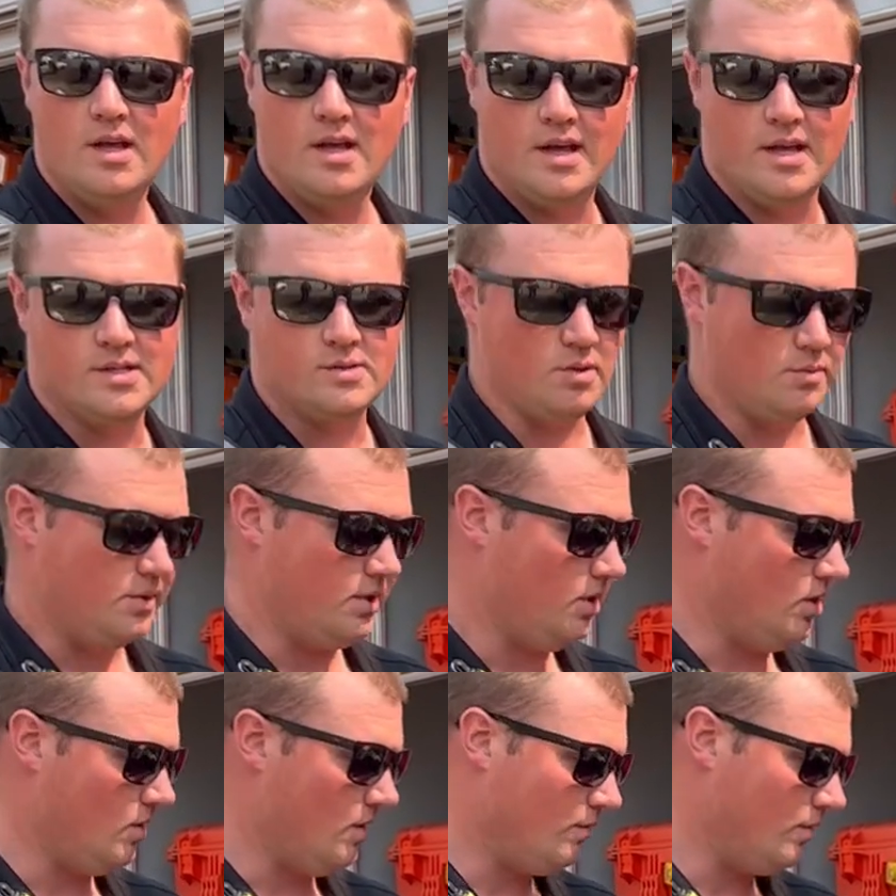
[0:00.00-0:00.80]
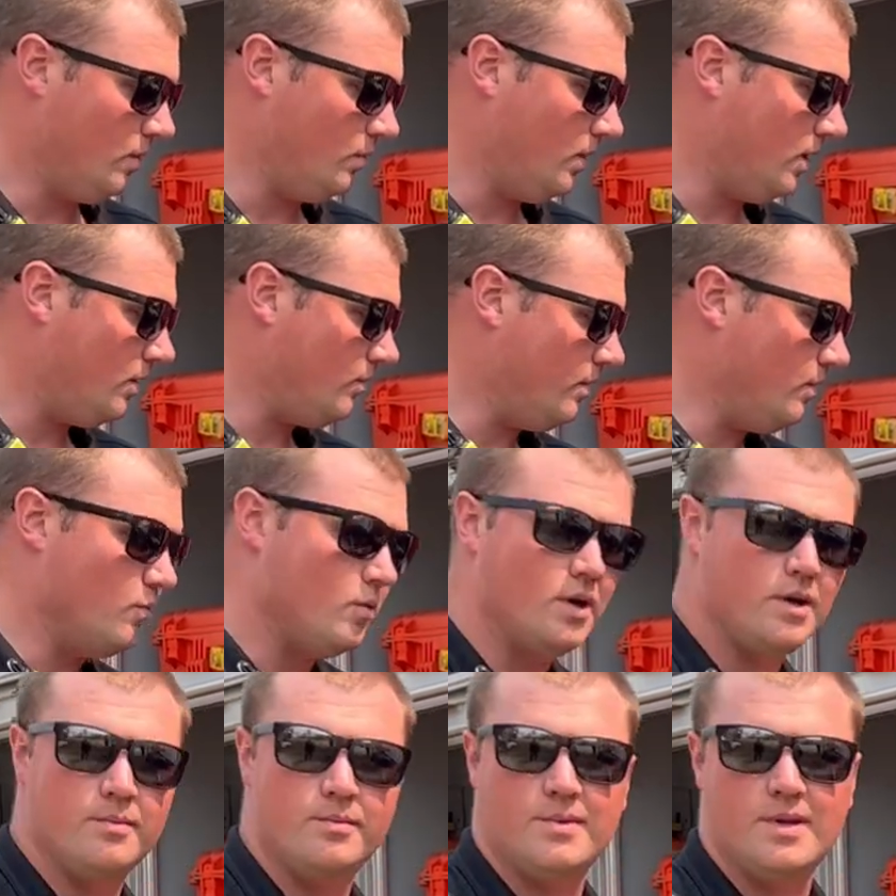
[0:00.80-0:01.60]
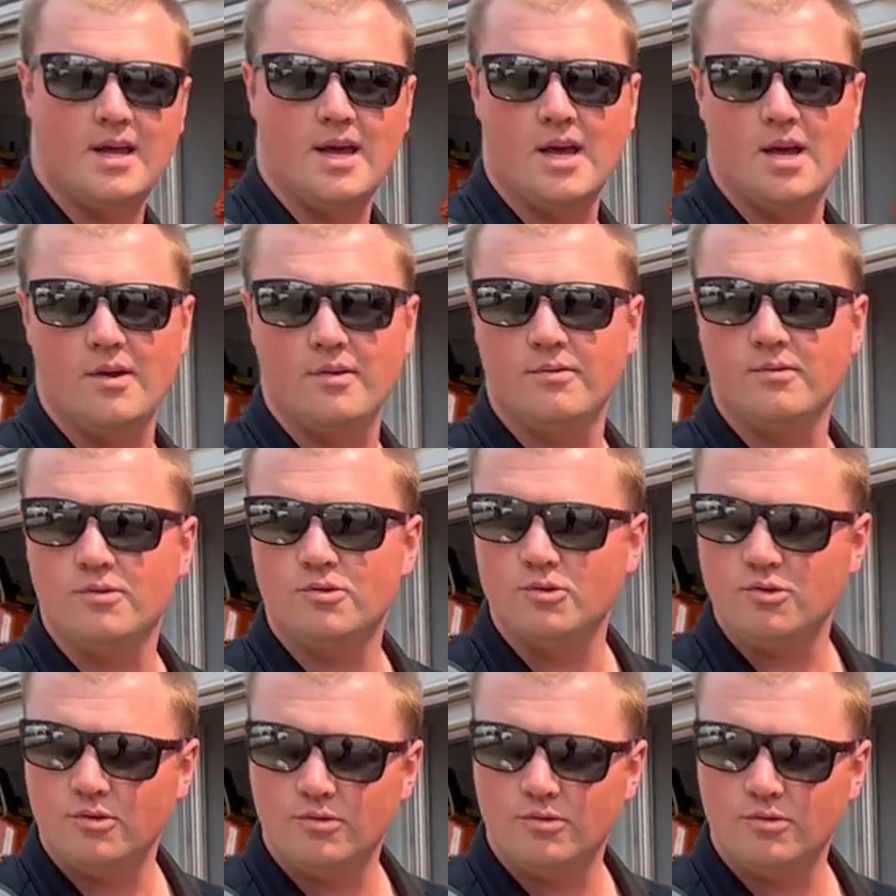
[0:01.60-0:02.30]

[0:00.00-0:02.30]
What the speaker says: And so what we do every week, we run them down,